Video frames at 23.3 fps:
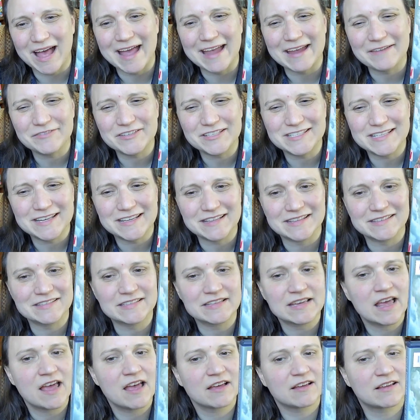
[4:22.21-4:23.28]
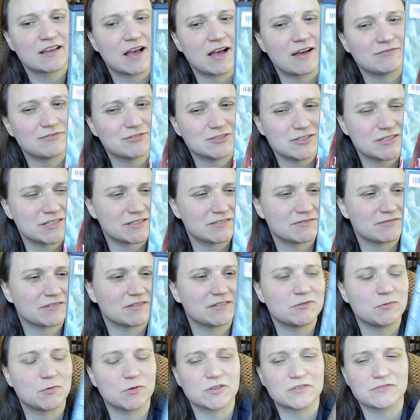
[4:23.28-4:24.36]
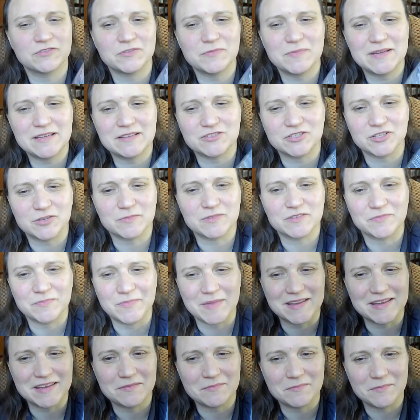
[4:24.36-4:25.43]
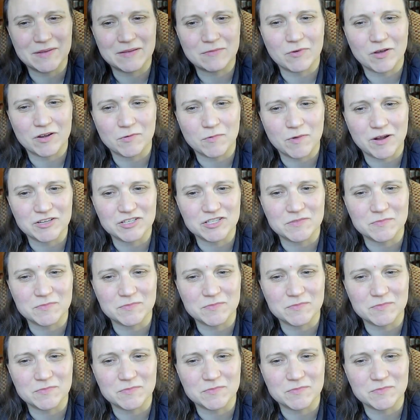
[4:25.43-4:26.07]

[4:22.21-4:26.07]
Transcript: I have to say, this cover didn't really work for me in terms of making me want to watch